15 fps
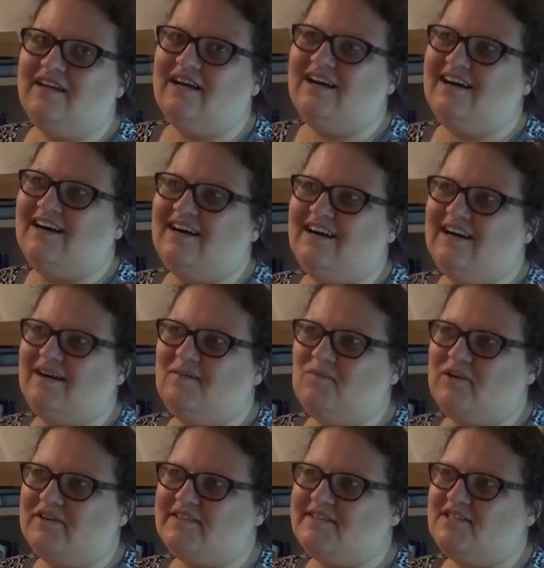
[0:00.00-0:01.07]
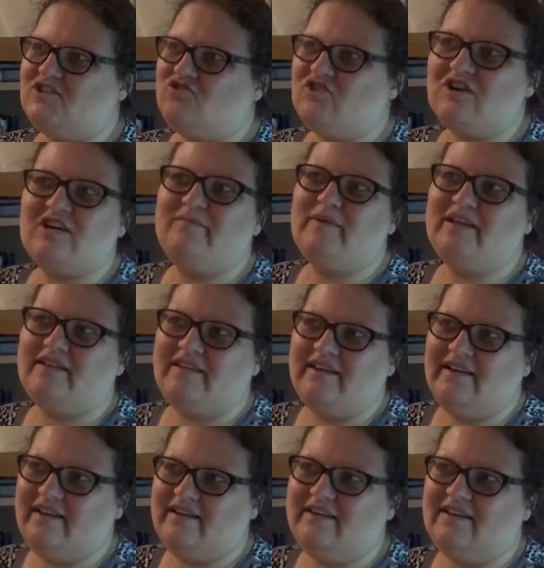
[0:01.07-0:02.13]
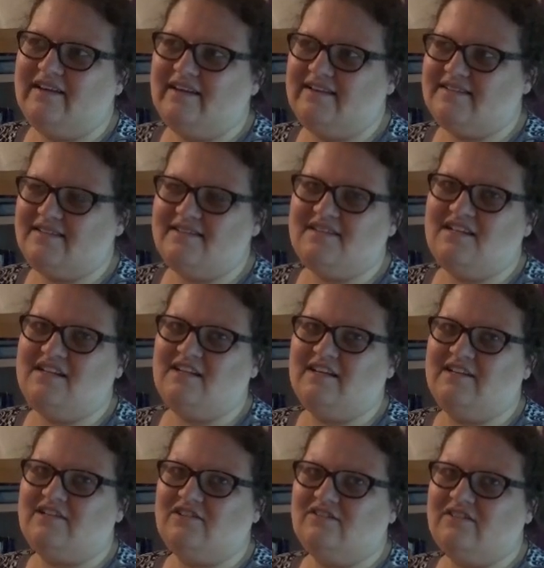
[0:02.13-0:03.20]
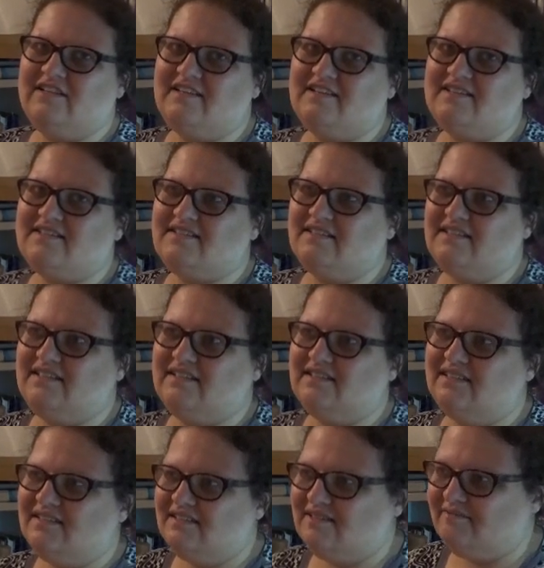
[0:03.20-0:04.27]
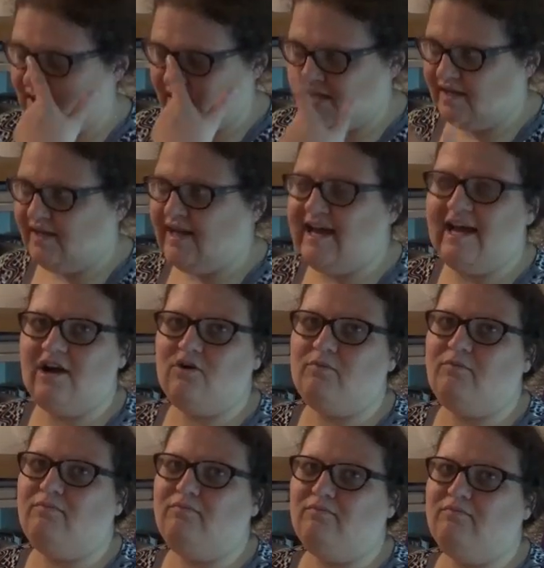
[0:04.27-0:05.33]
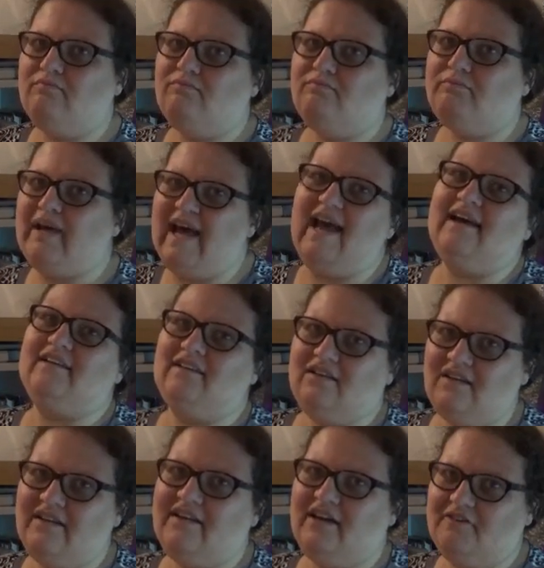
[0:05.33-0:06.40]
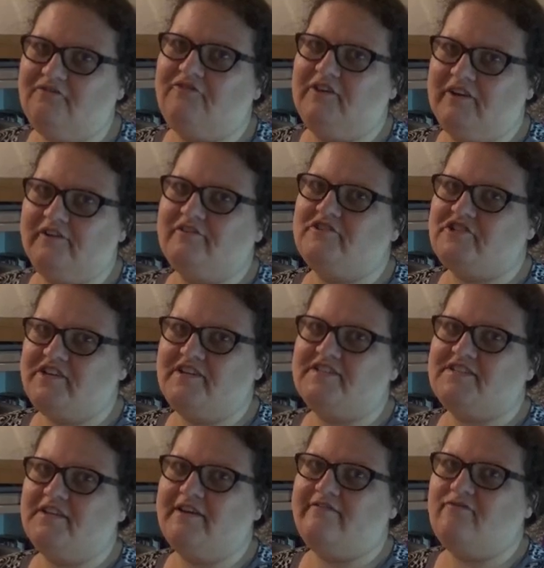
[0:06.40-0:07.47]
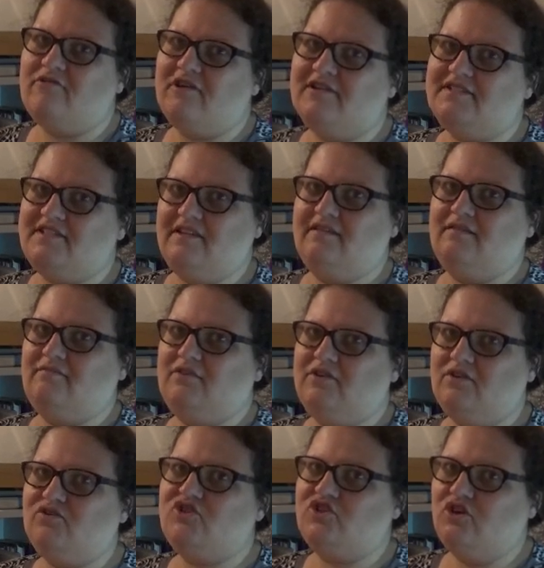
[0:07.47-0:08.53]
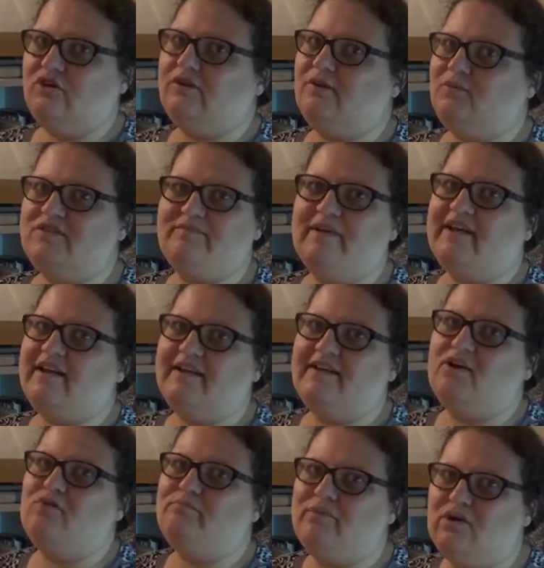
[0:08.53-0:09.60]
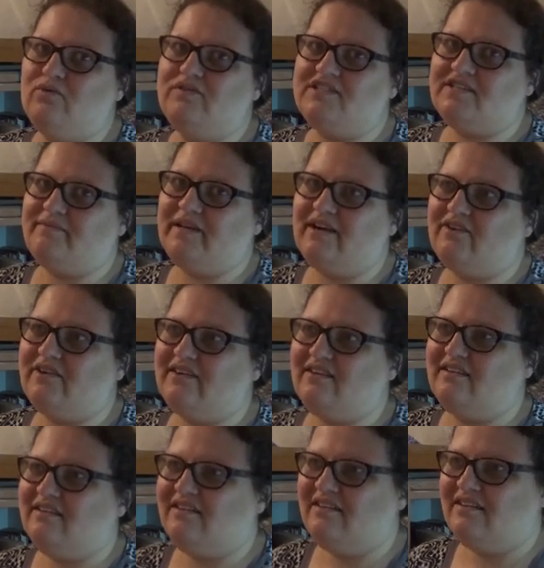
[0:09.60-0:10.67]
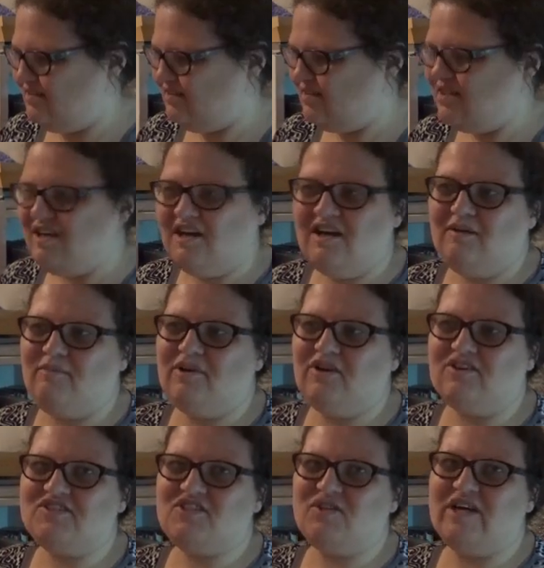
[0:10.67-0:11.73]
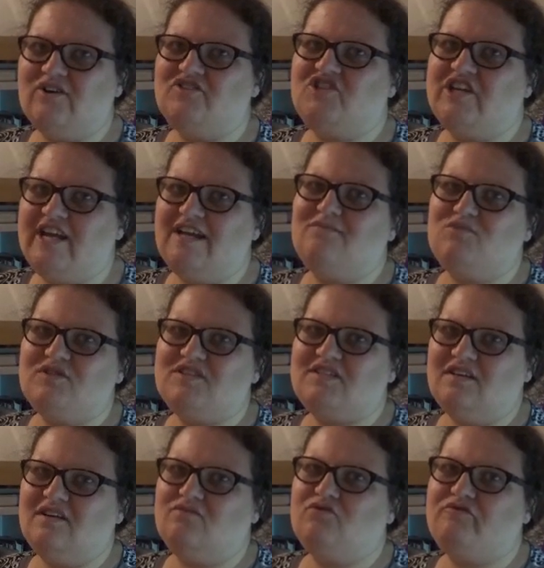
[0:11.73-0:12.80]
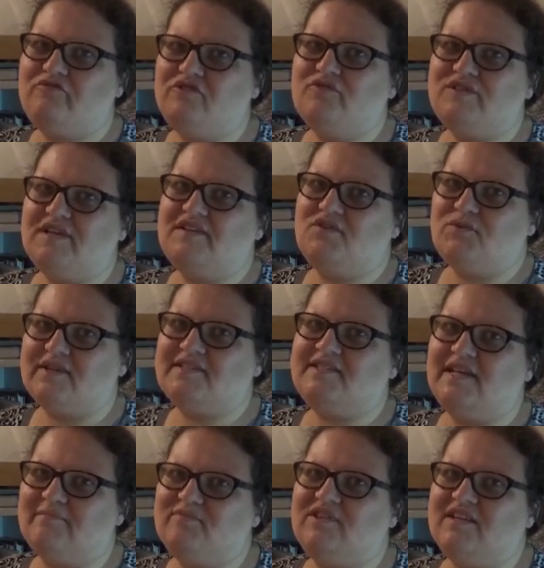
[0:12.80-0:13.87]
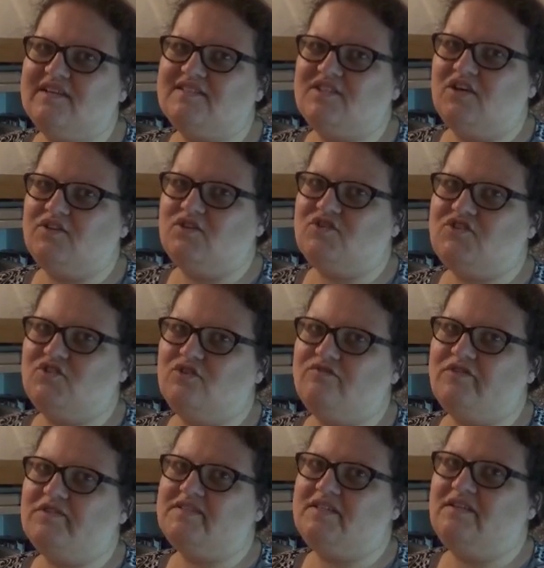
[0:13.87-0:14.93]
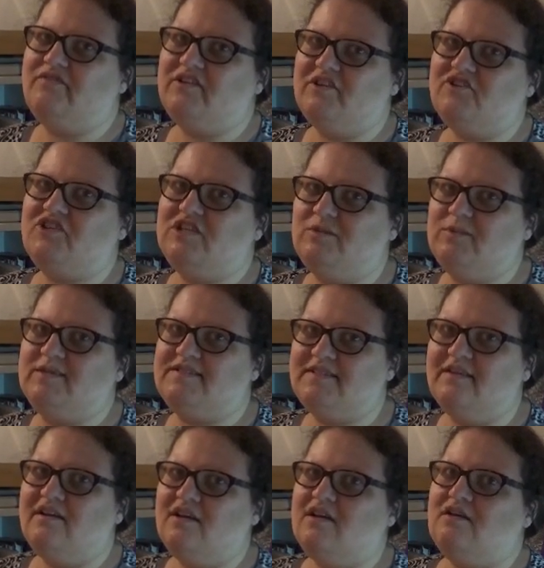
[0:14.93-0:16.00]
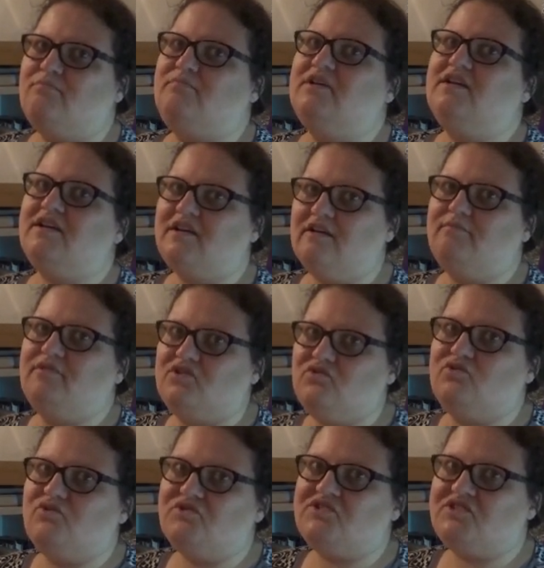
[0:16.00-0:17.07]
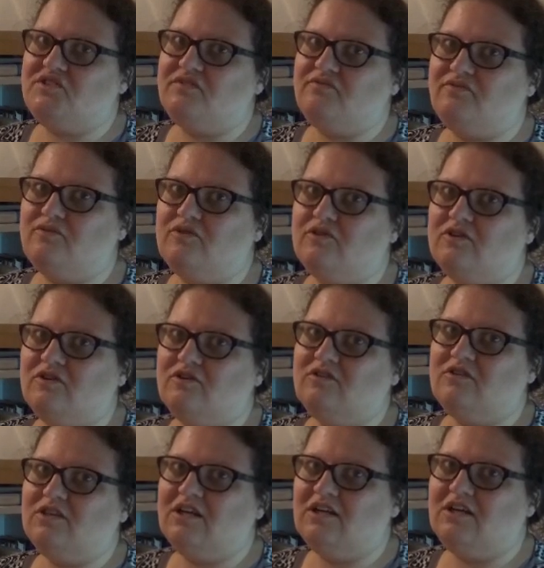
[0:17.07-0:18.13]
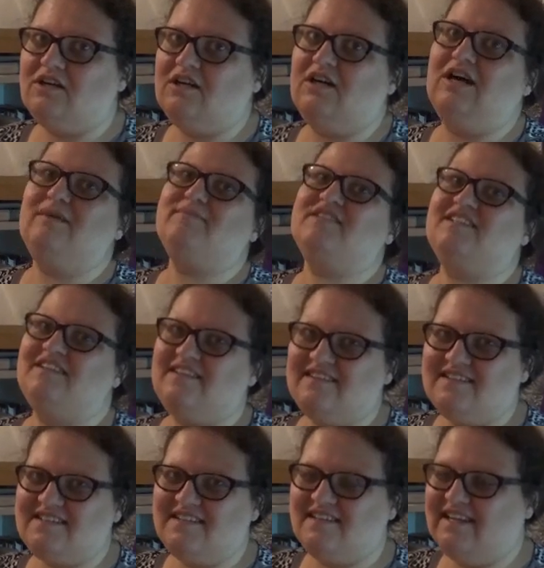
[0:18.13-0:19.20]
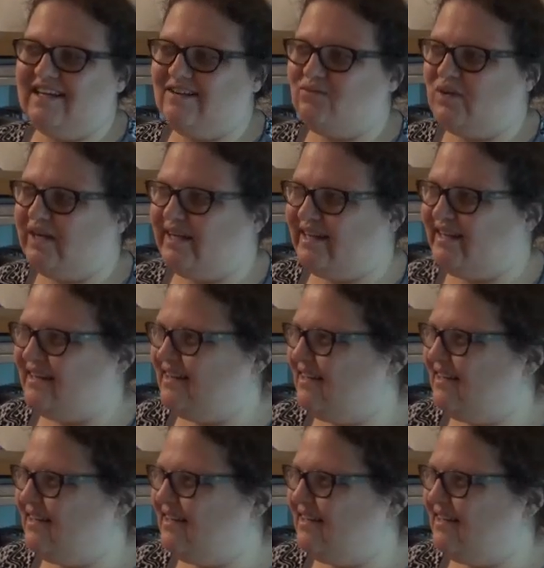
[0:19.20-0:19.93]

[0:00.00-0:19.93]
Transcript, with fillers: what struck me then as a teenager is how patently unfair Jane's life was, and, you know, Charlotte was making no bones about it but also Jane was uh, refusing to accept things on their surface, even as she was being abused for her uh, obstinance in that way.